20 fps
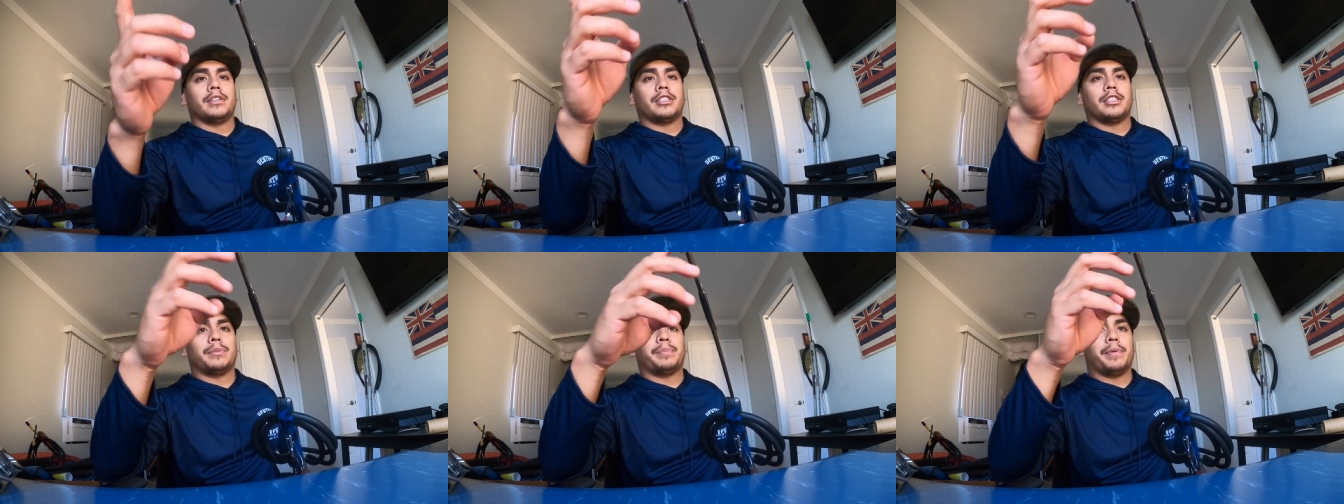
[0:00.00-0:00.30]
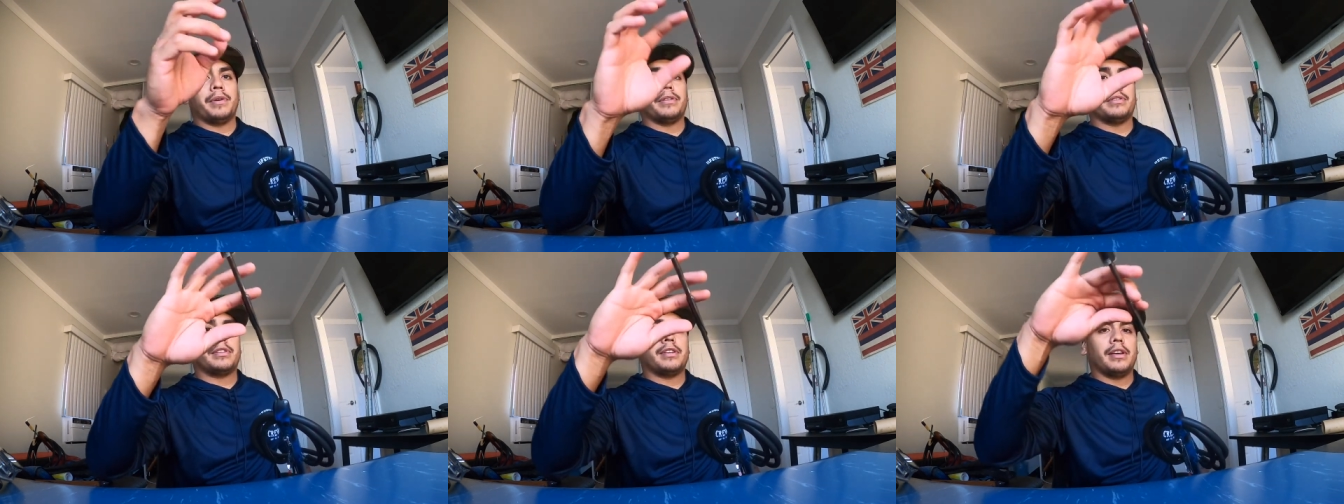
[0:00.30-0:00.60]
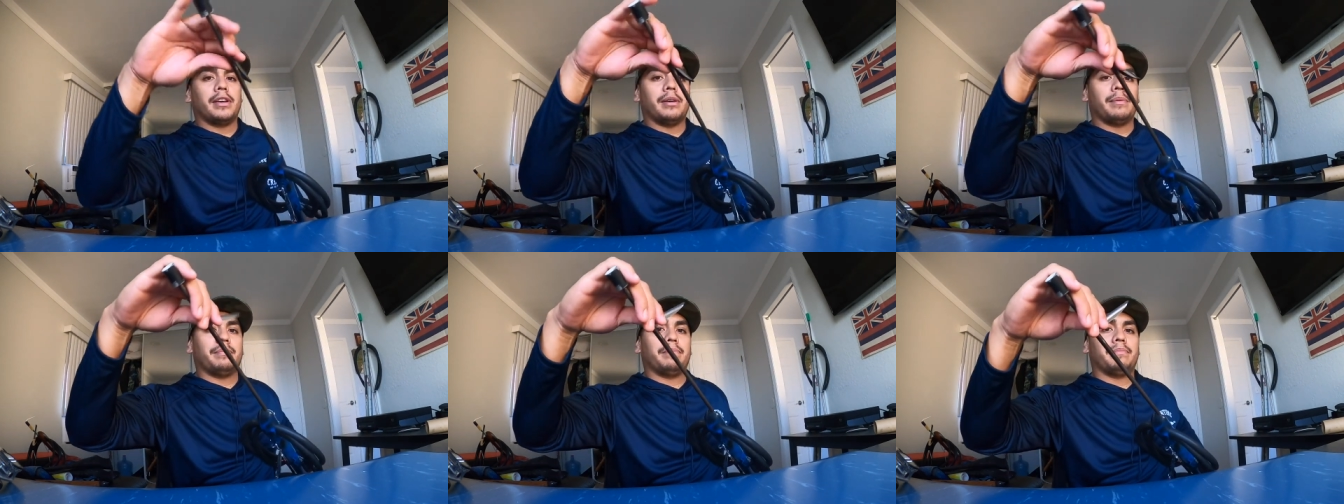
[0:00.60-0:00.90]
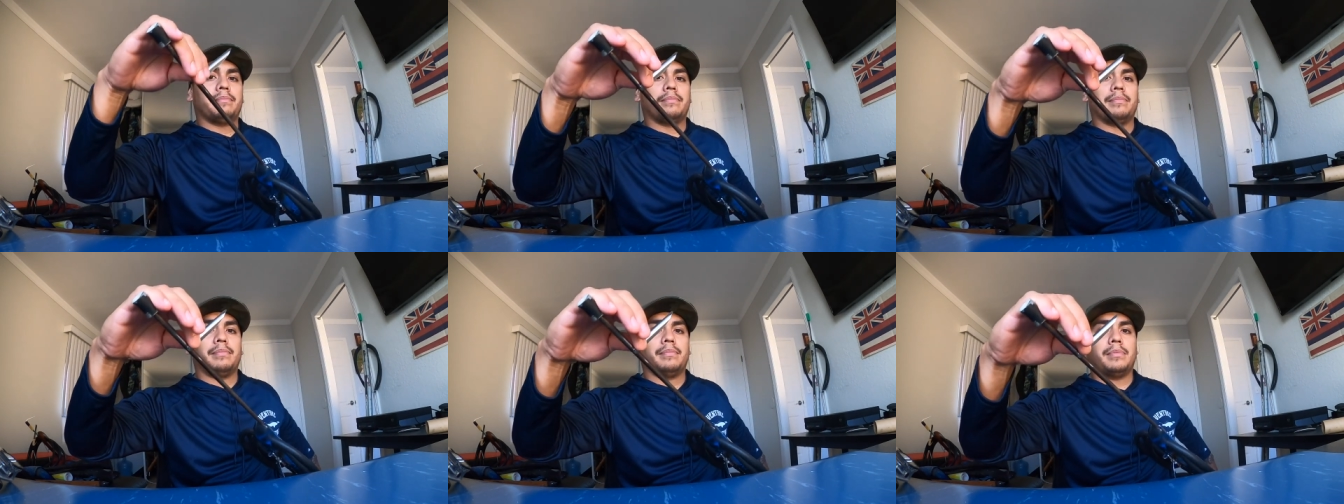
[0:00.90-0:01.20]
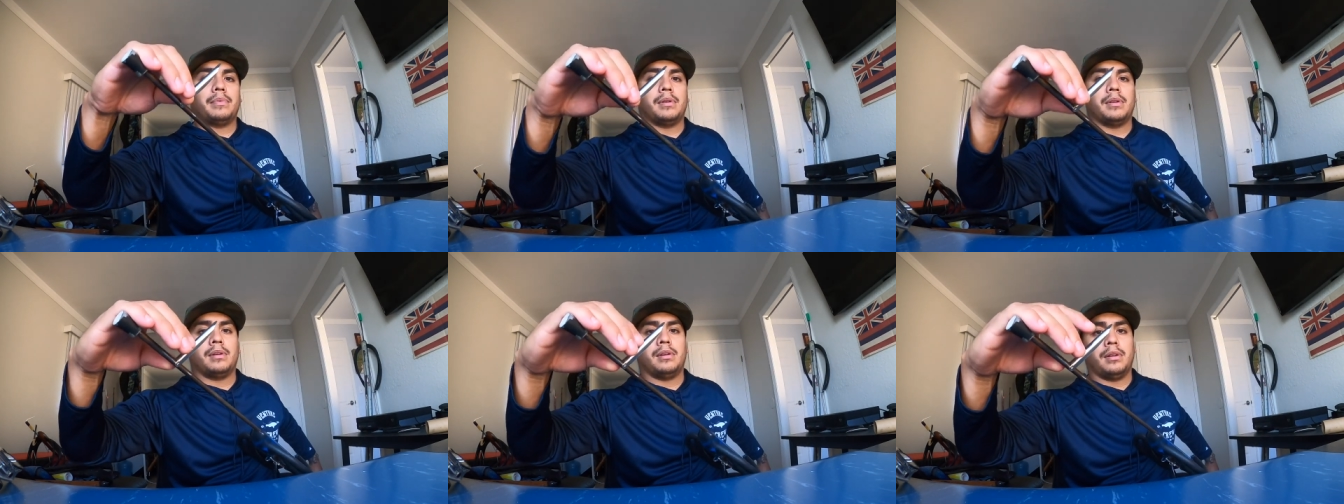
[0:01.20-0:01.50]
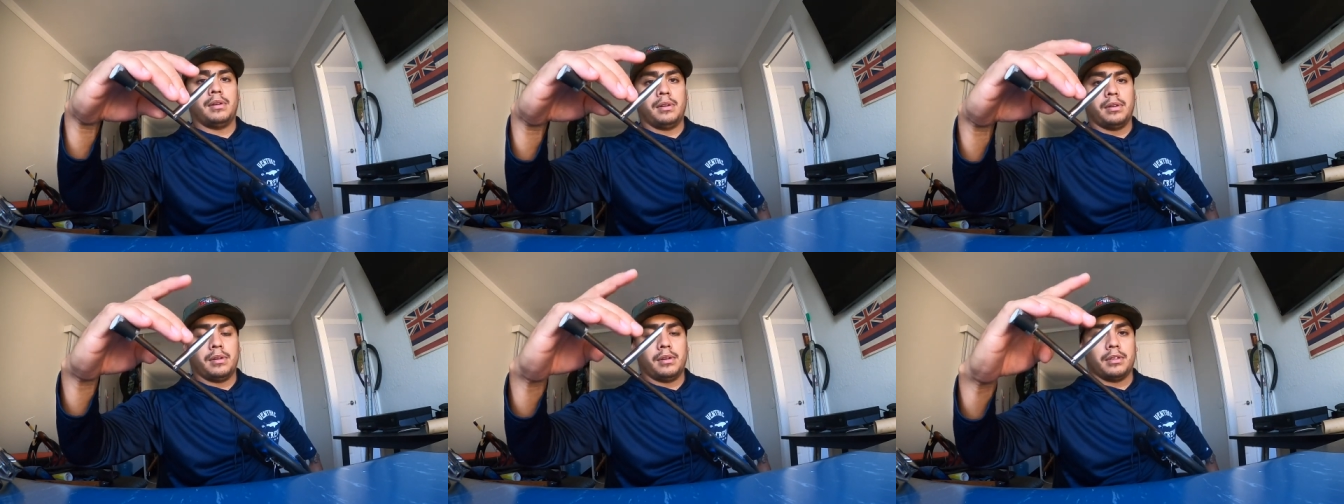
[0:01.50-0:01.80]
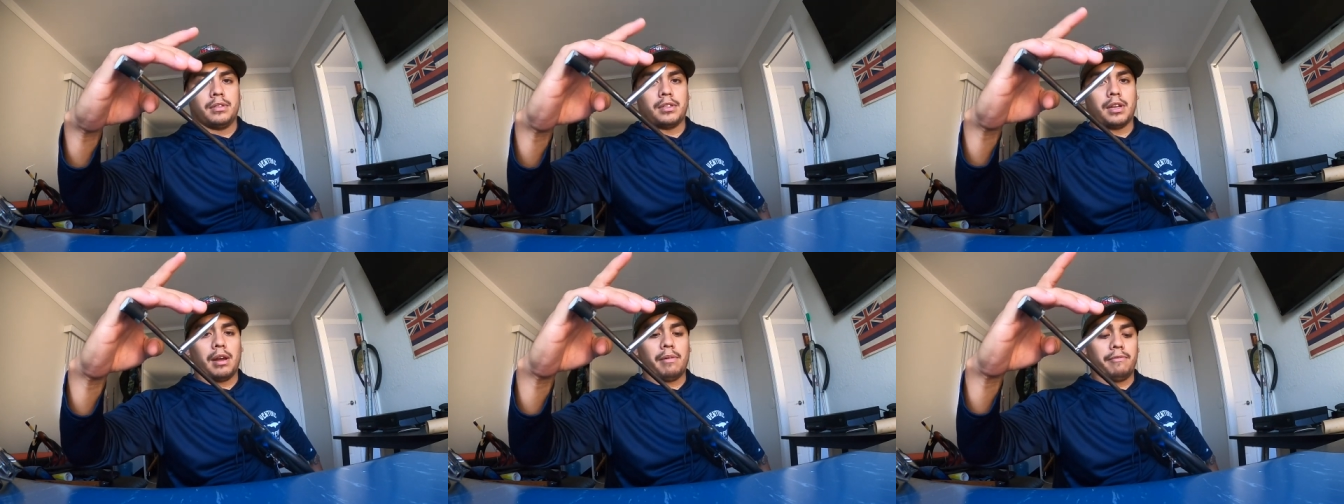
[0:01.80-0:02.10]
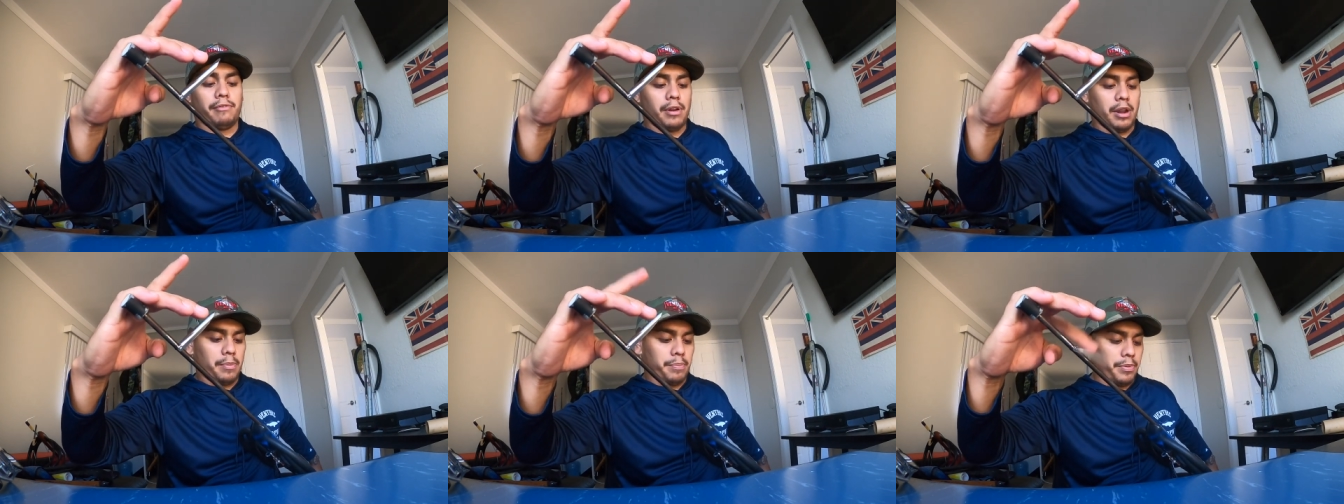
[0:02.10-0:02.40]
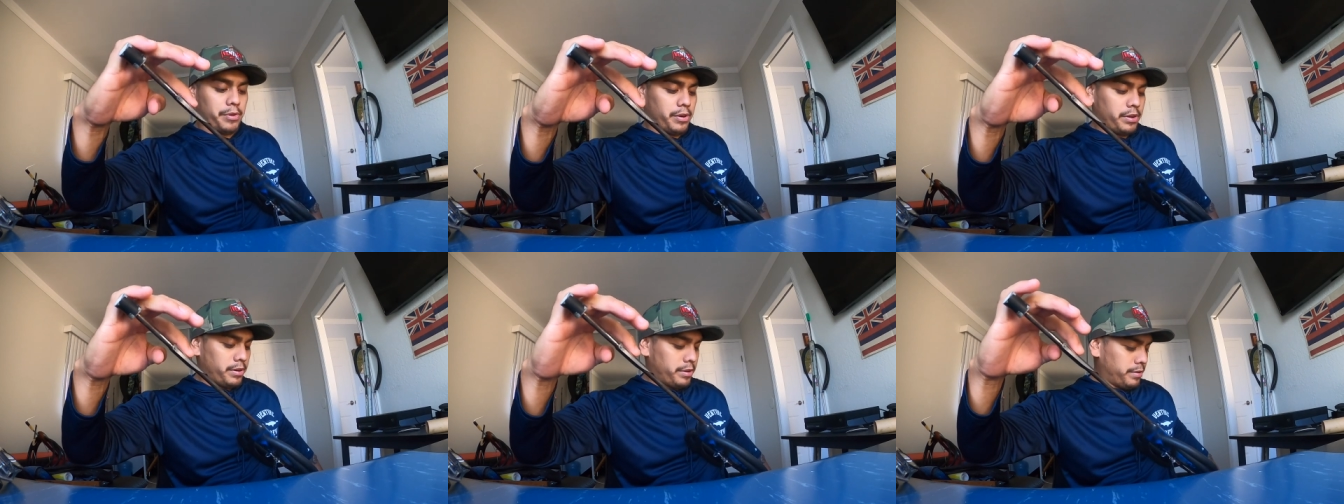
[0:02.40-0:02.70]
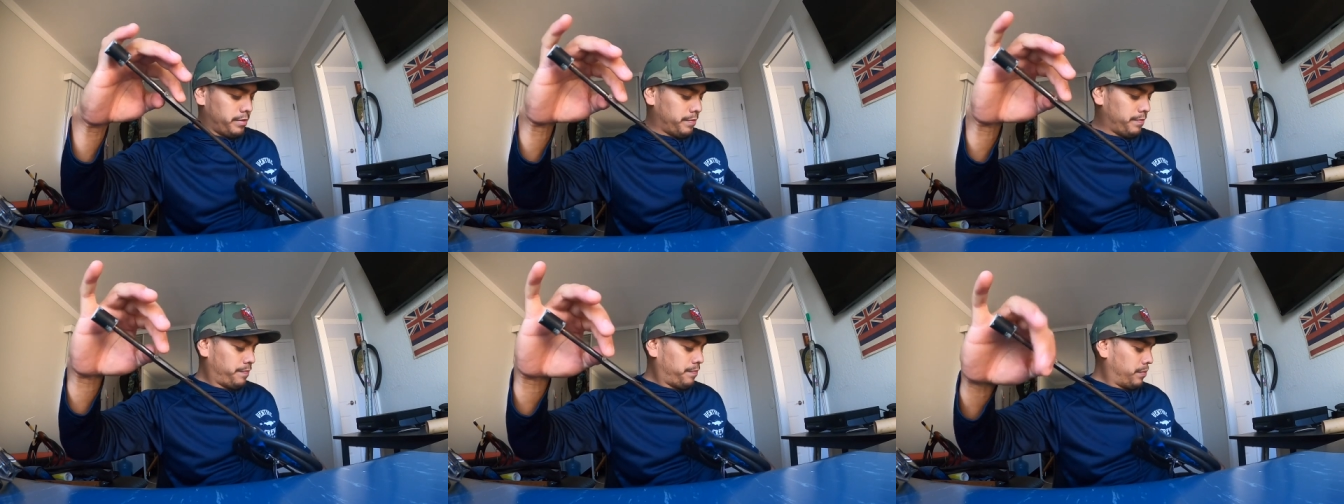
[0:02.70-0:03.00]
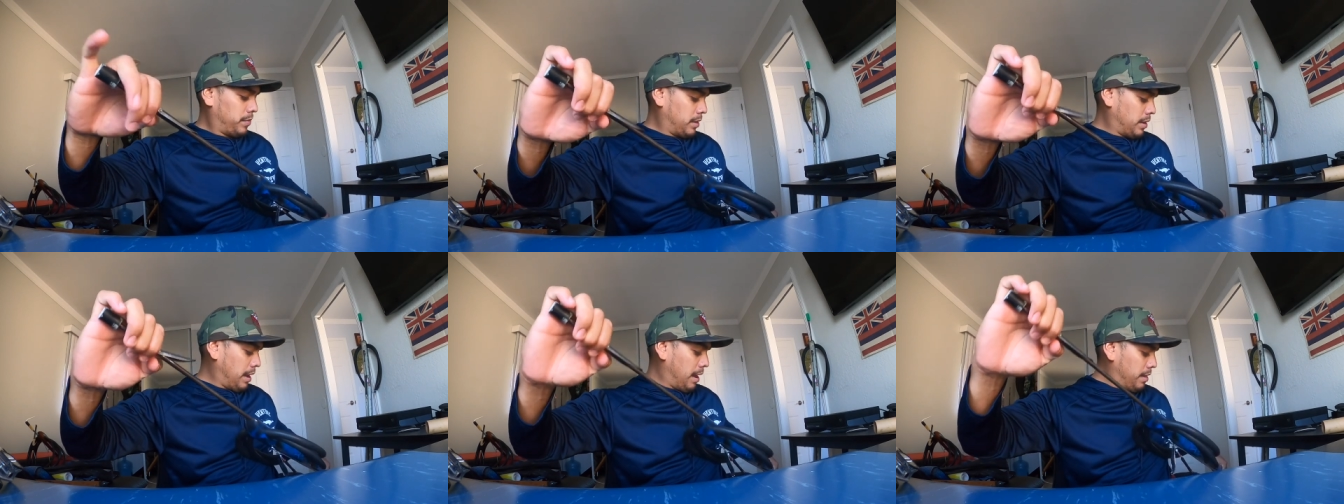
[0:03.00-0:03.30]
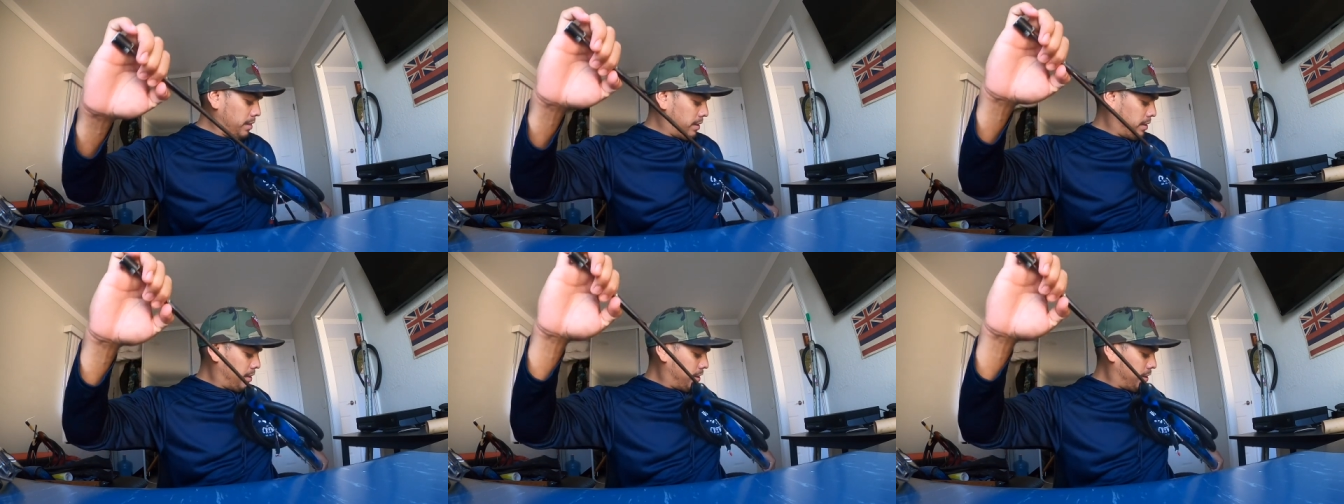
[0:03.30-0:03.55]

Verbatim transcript: spear tip, top flopper, and